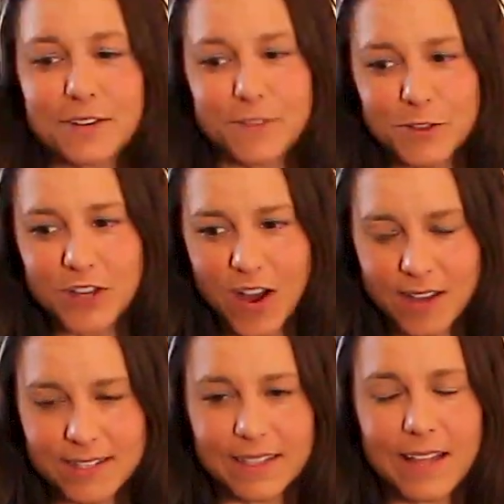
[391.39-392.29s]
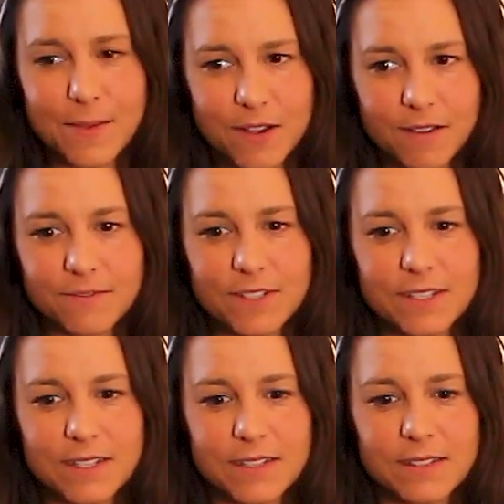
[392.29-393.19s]
a few talks at Lyme
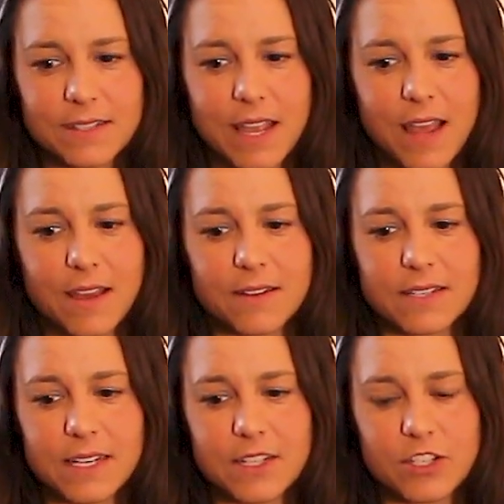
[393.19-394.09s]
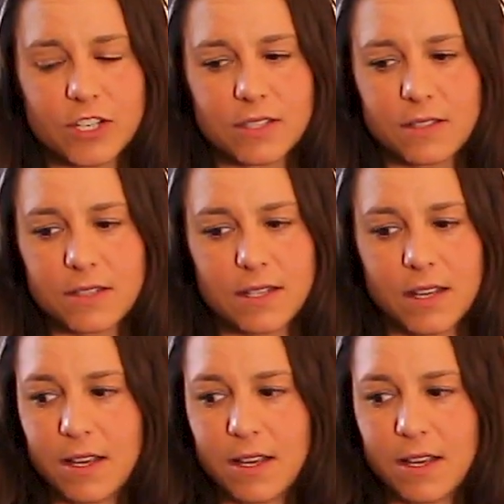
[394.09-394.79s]
conferences, and it's just,